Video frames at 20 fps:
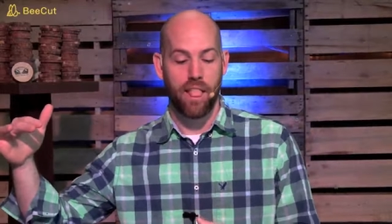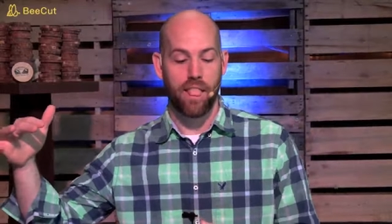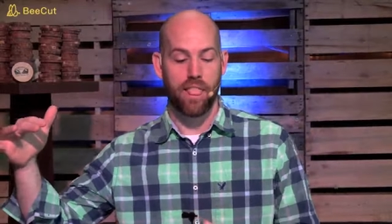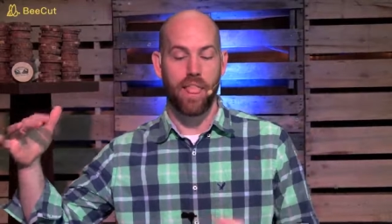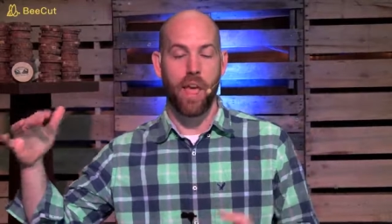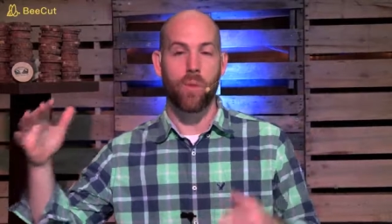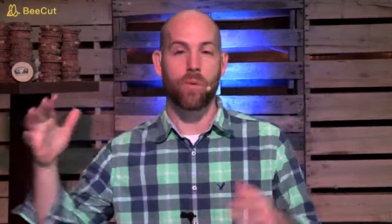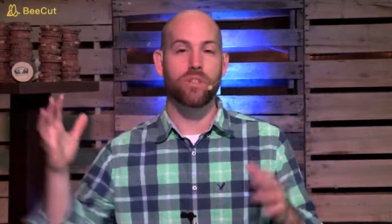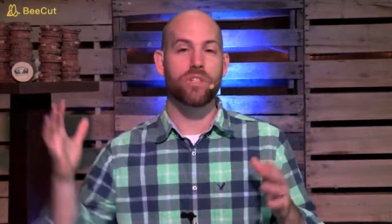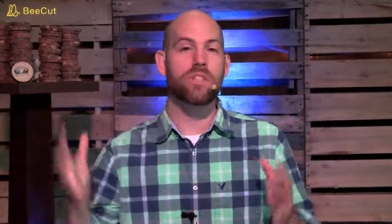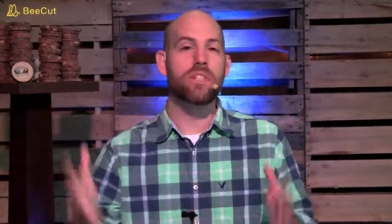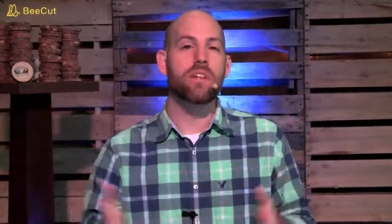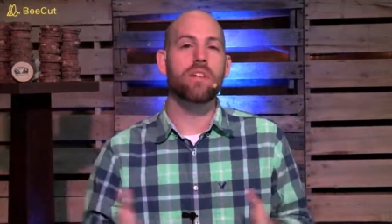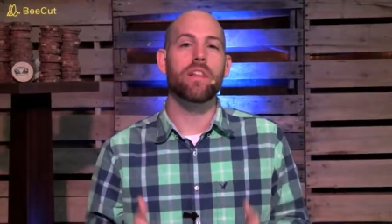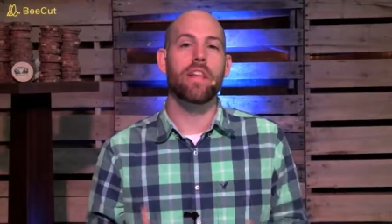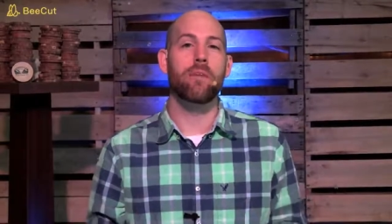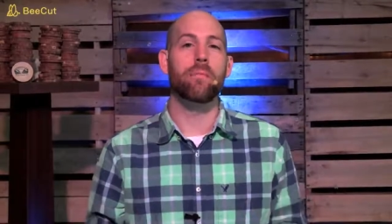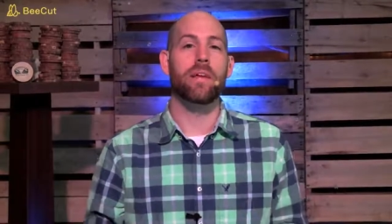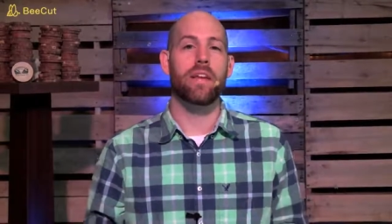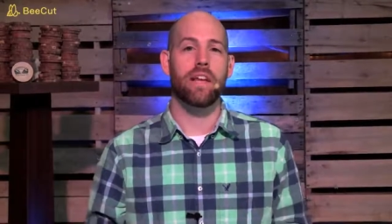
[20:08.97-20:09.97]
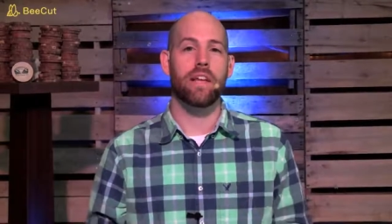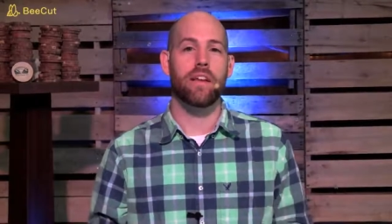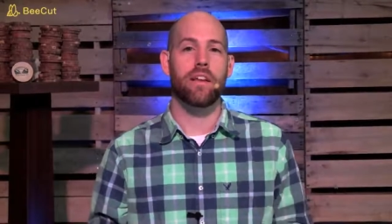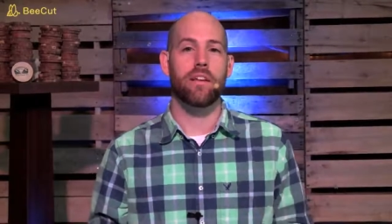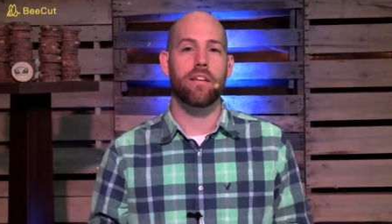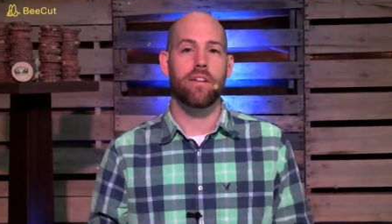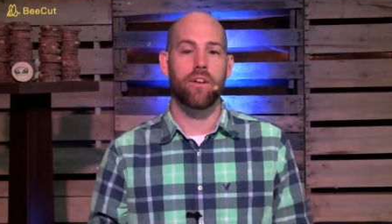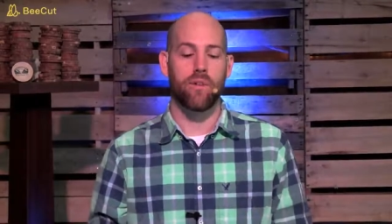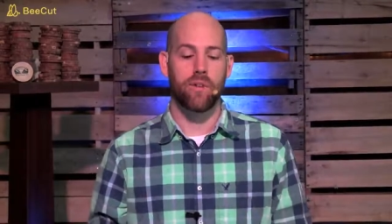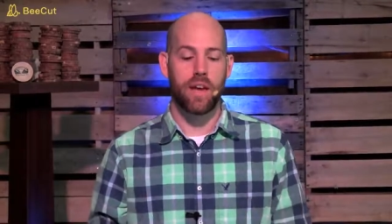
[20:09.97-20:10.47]
They were still limited,
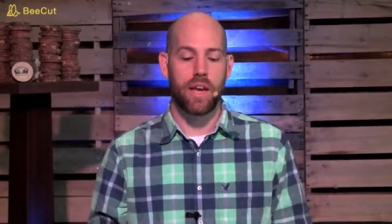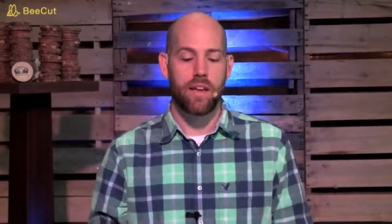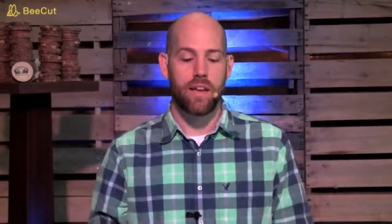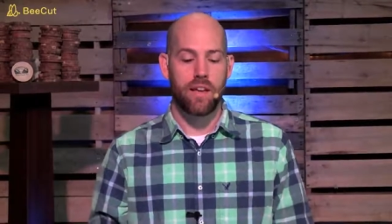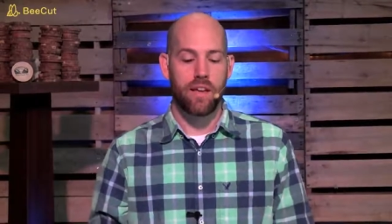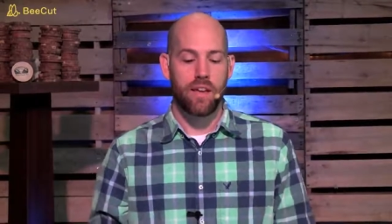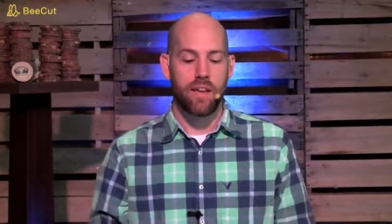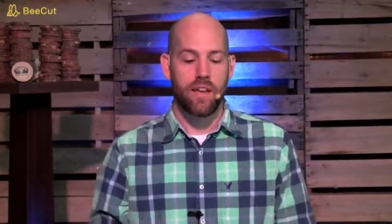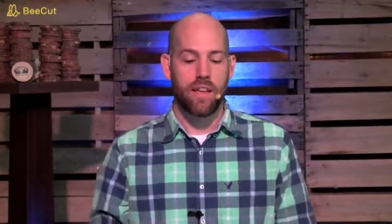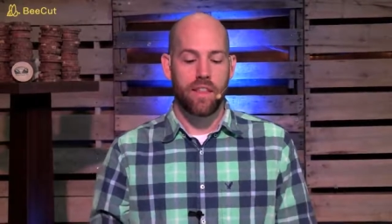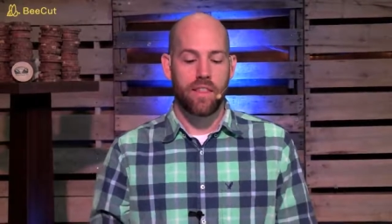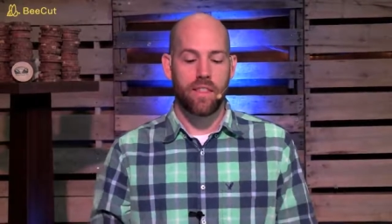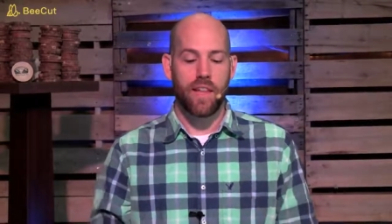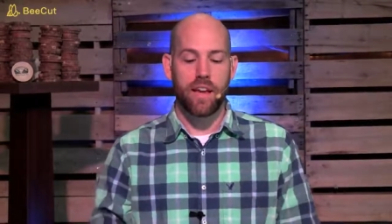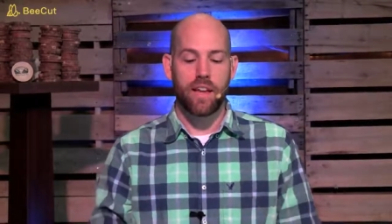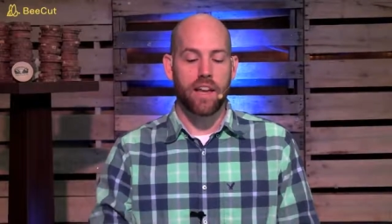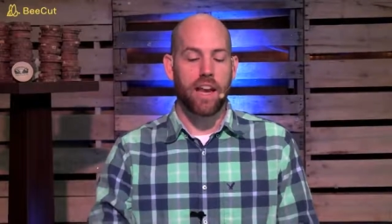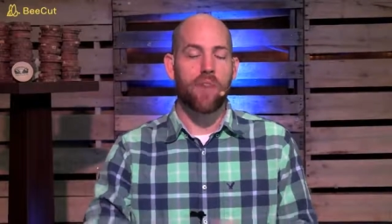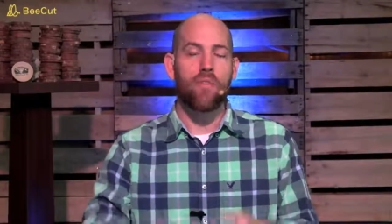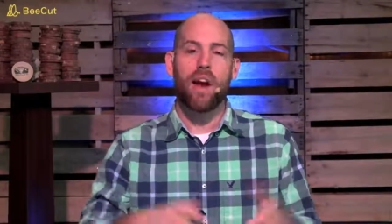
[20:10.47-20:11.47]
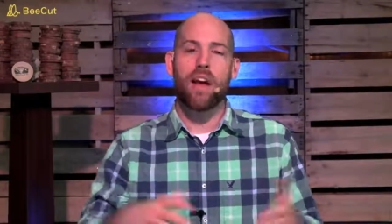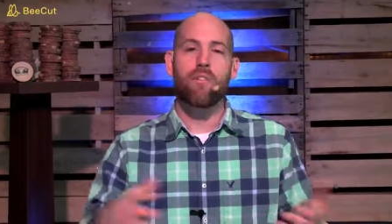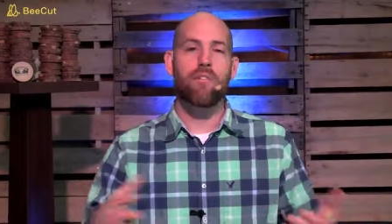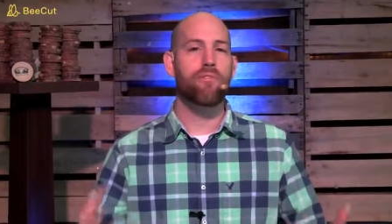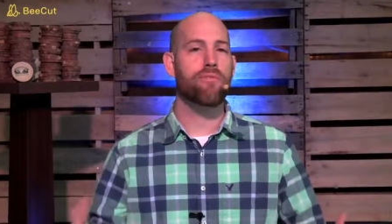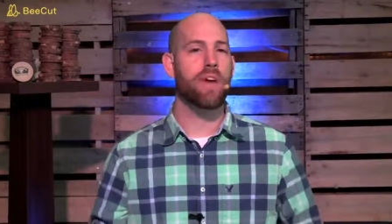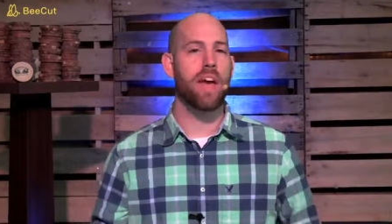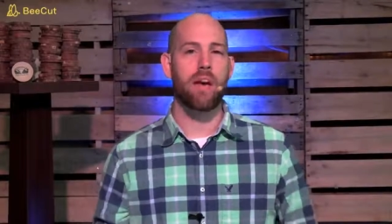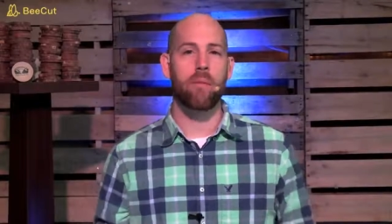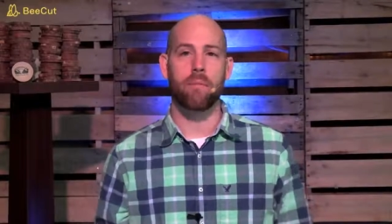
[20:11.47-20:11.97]
okay? They could never have a
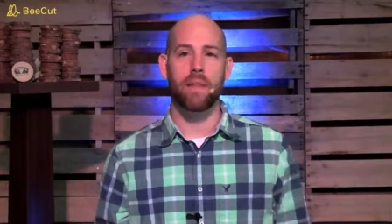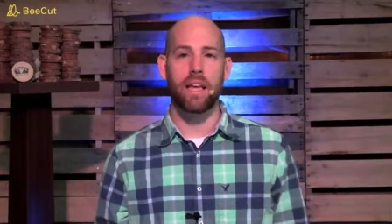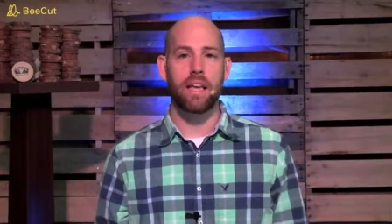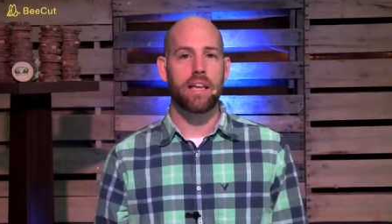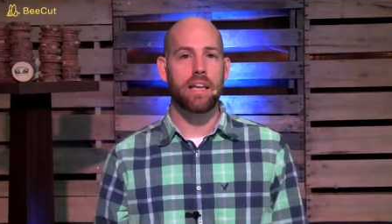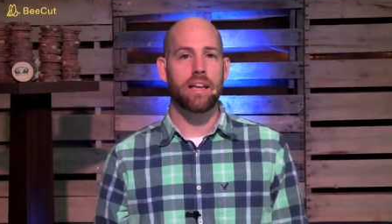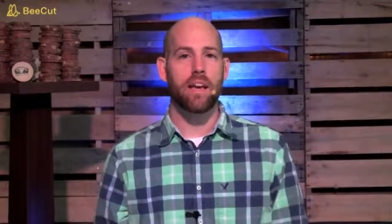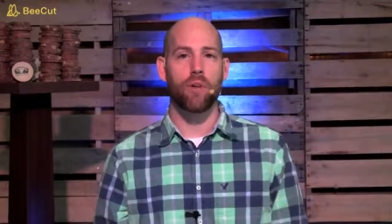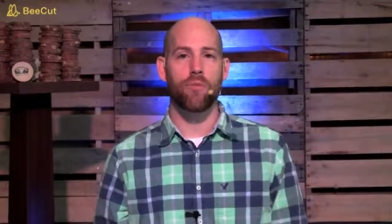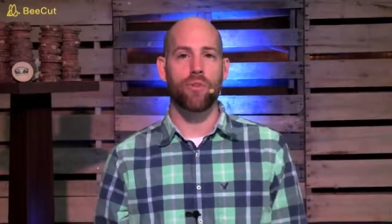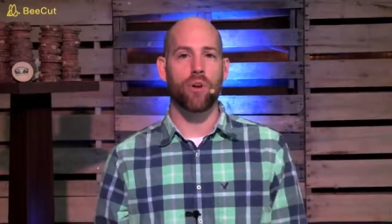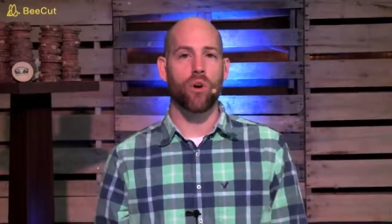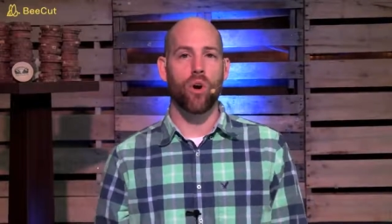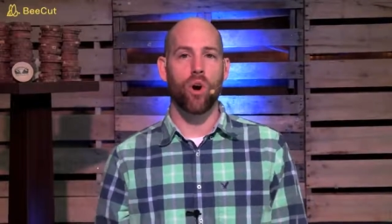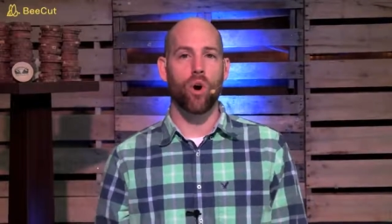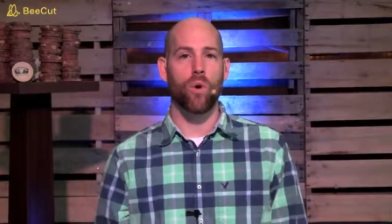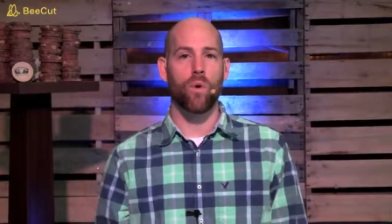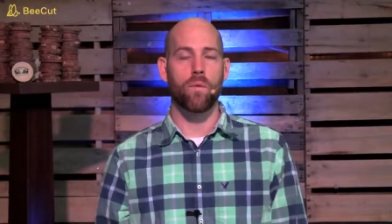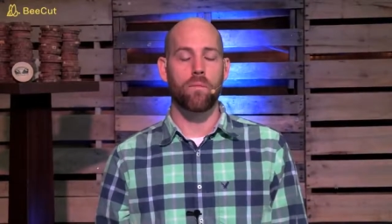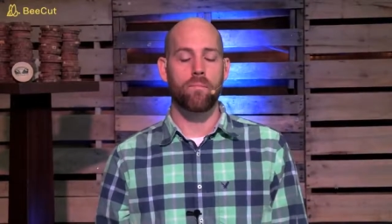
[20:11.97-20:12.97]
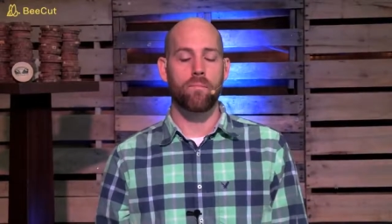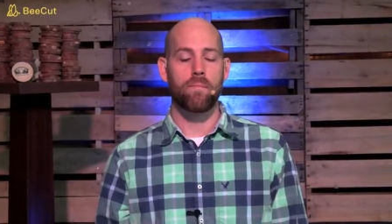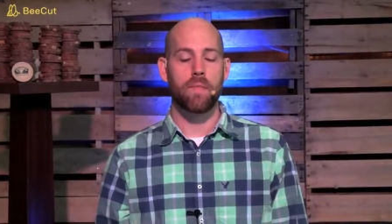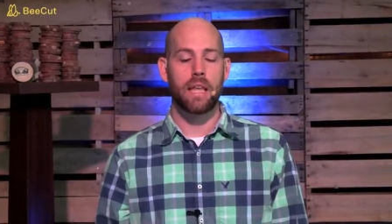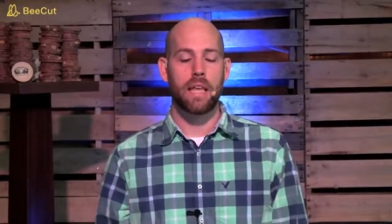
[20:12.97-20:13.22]
family of their own.